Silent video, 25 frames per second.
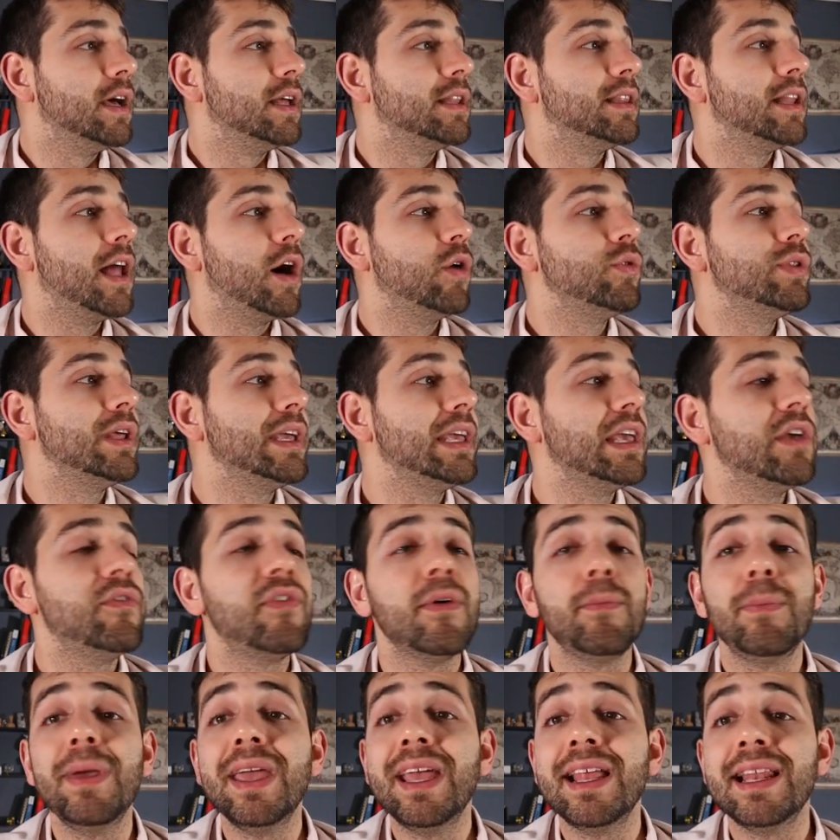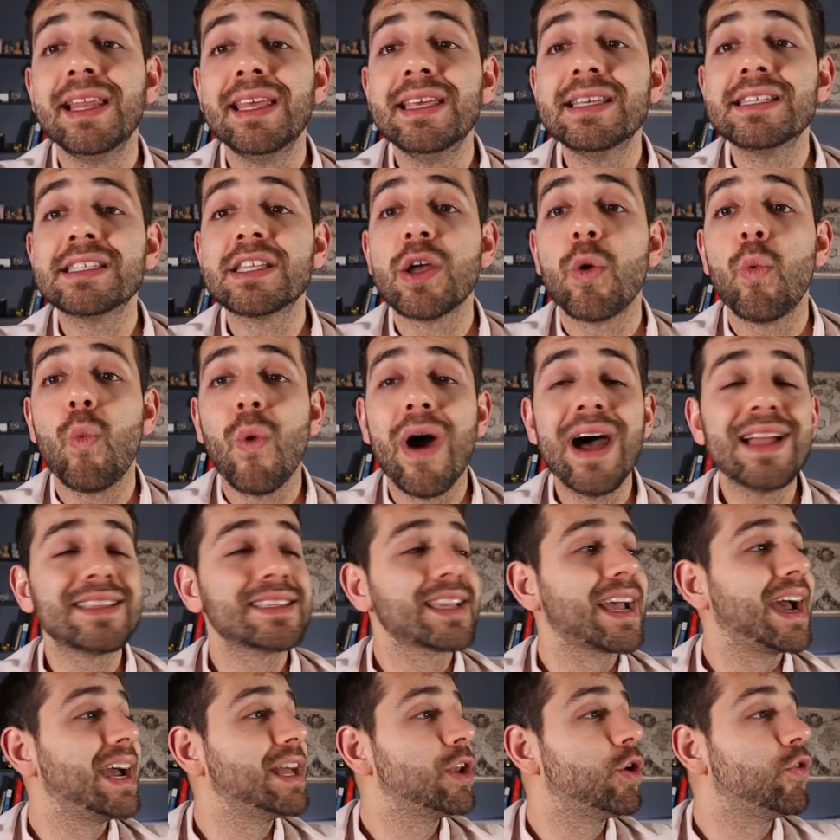Now they give a big list
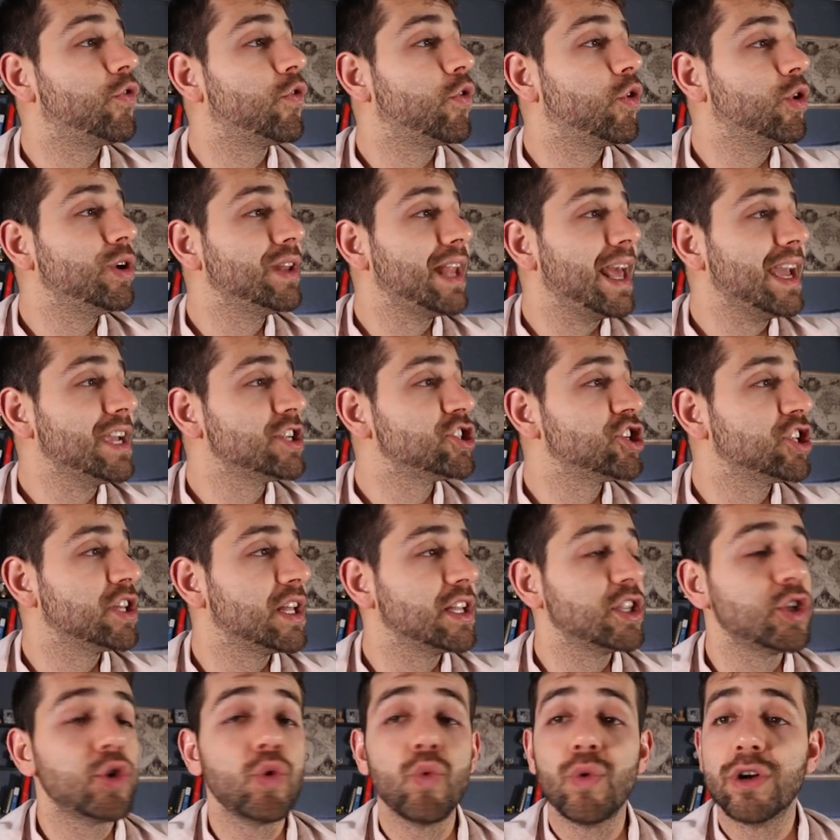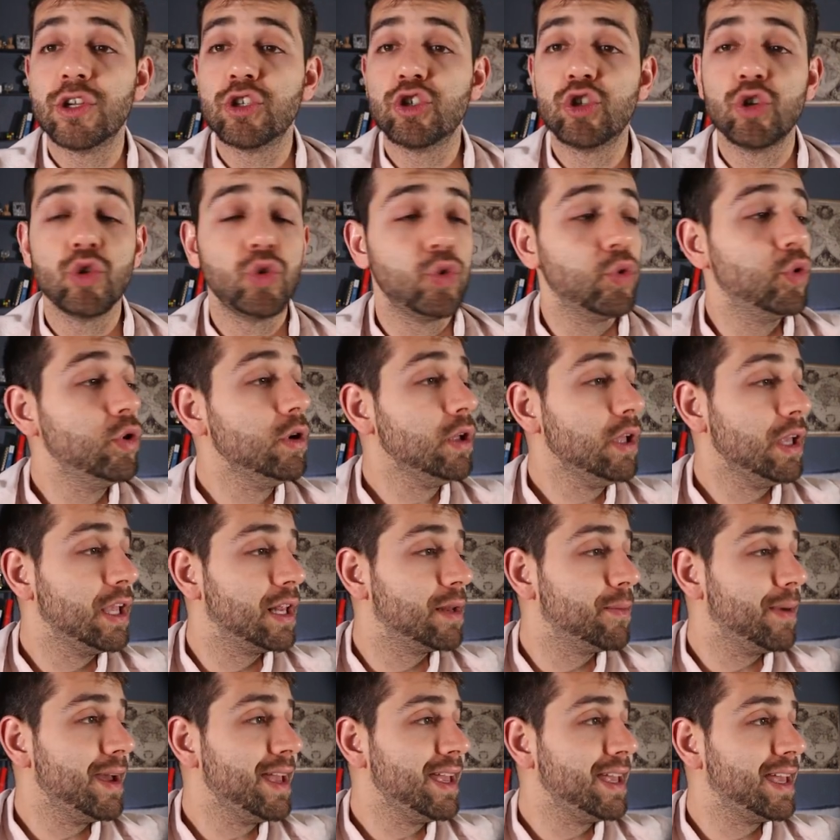what kind of connection that you want to do.
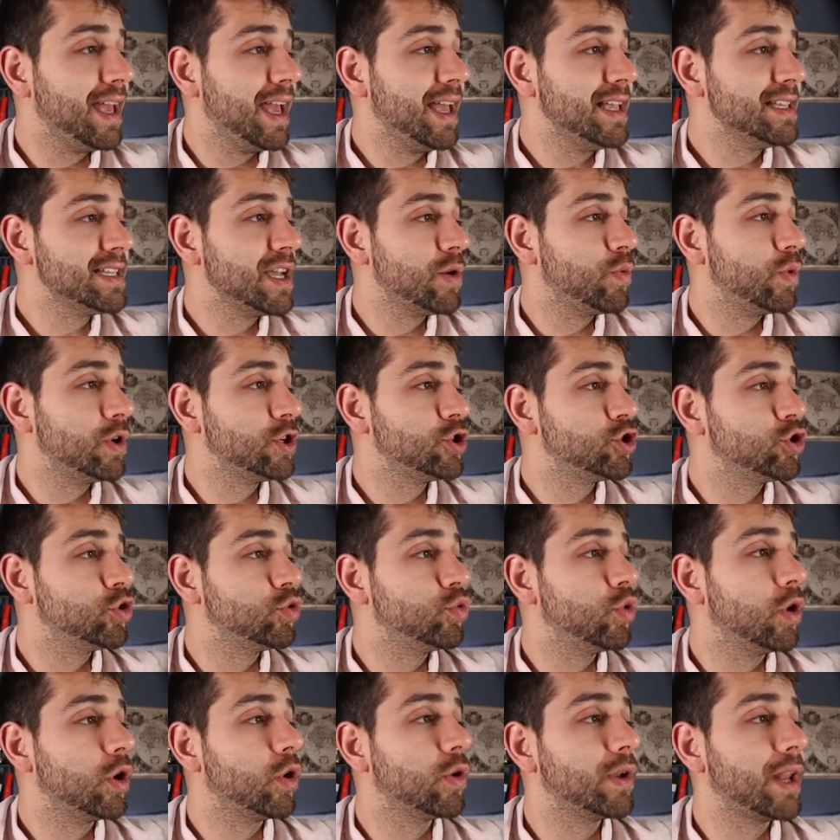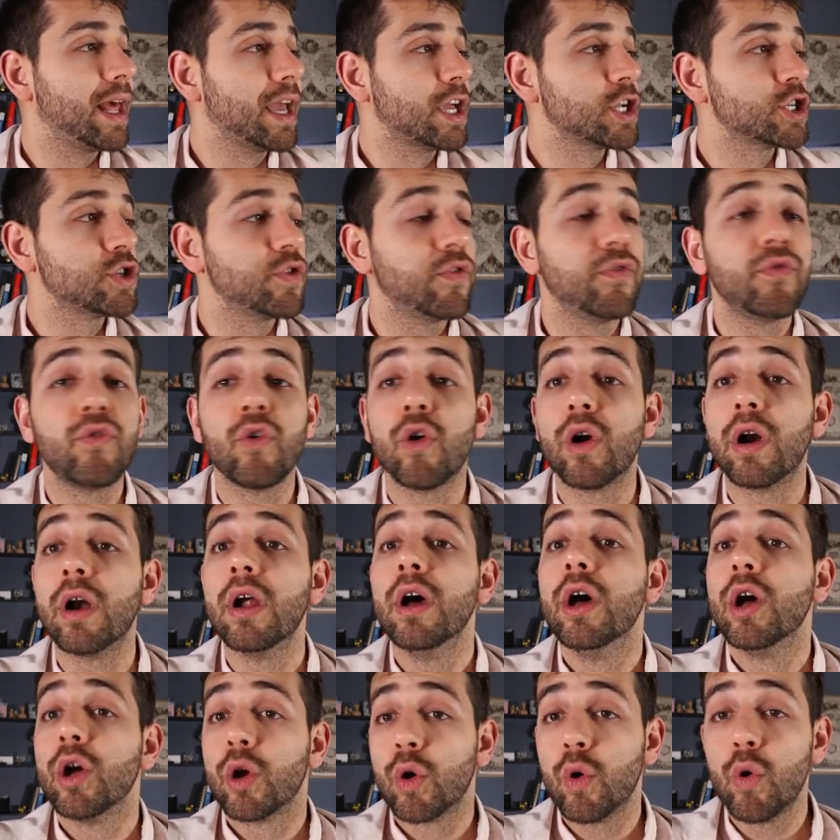In my case, I want to do a connection
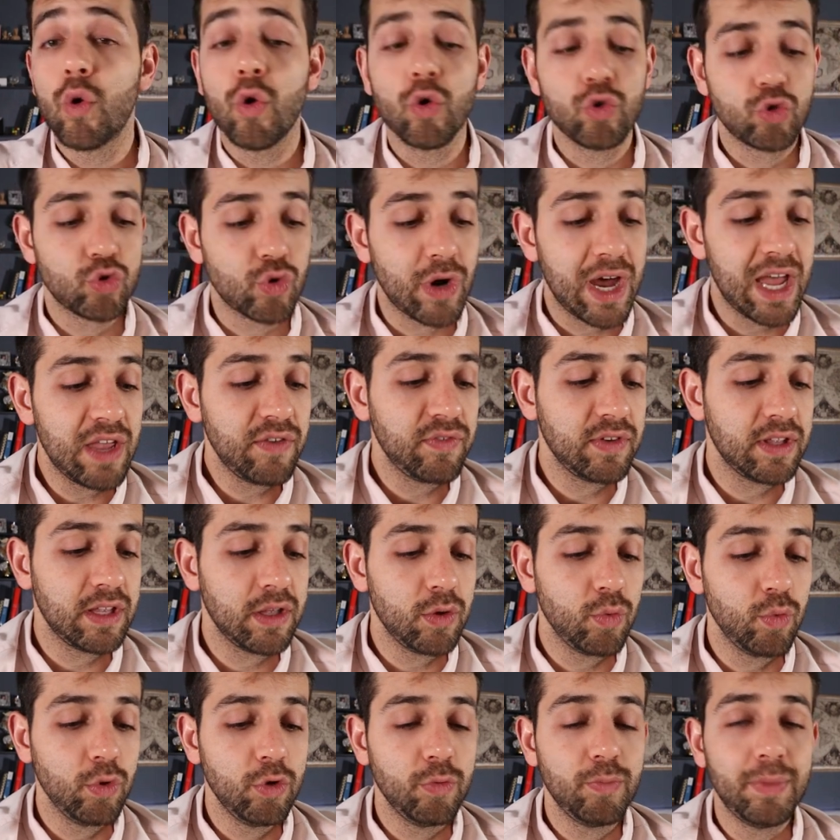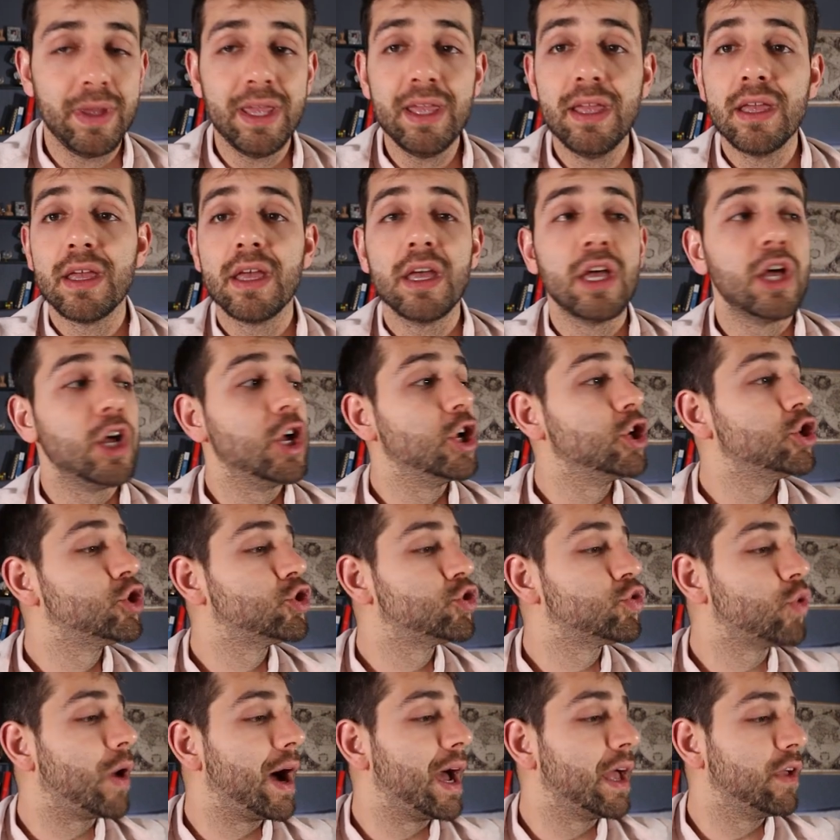for Google Drive, and it will be
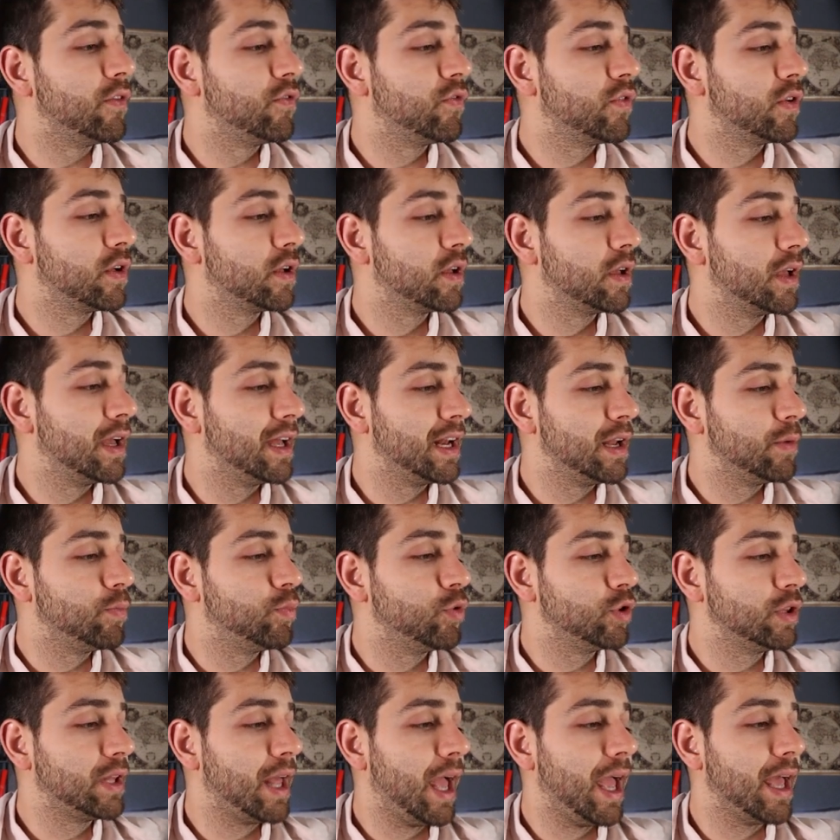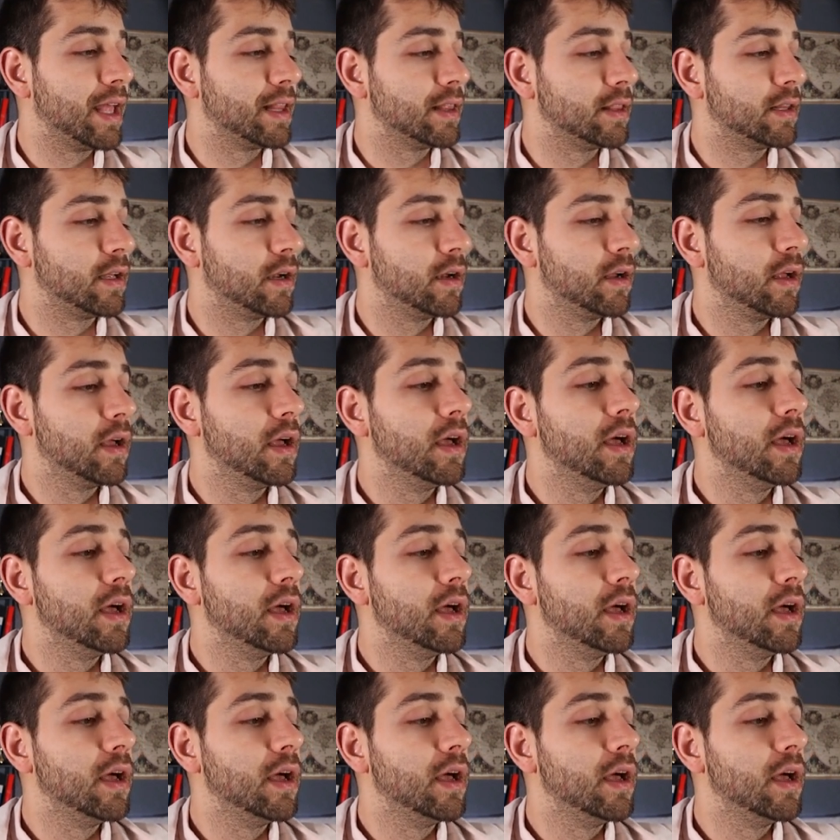Drive, and I put enter.